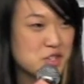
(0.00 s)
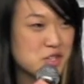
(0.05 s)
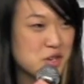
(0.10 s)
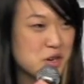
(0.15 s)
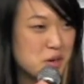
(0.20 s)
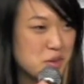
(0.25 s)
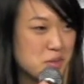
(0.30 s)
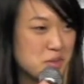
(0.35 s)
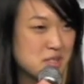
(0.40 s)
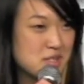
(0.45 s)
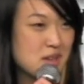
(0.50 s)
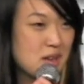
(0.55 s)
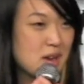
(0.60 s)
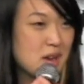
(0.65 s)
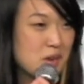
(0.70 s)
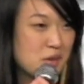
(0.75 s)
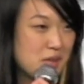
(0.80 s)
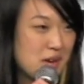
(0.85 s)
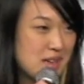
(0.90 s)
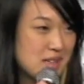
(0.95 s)
and almost
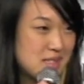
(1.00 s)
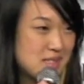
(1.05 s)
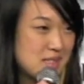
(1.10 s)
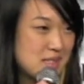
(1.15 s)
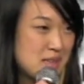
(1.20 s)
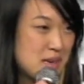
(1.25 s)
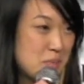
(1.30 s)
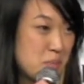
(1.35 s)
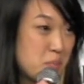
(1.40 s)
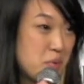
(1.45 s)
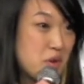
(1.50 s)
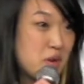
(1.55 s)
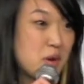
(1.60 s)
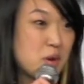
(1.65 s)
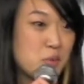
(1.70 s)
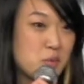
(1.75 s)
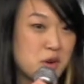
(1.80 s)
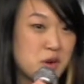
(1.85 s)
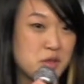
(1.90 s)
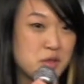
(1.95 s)
getting arrested and put
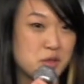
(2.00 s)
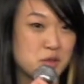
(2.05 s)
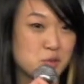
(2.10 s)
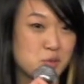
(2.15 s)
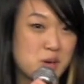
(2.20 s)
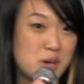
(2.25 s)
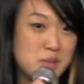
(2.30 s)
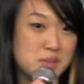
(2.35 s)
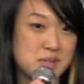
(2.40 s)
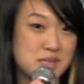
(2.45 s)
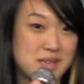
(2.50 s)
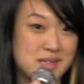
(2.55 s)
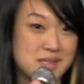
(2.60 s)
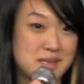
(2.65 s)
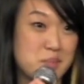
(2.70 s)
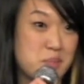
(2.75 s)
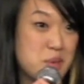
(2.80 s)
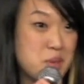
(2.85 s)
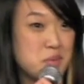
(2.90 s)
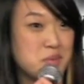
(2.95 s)
on one of those websites
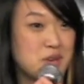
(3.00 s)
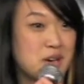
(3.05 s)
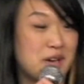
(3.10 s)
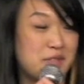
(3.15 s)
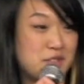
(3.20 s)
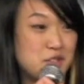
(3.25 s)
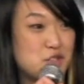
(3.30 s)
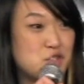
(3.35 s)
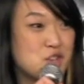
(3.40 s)
that people have to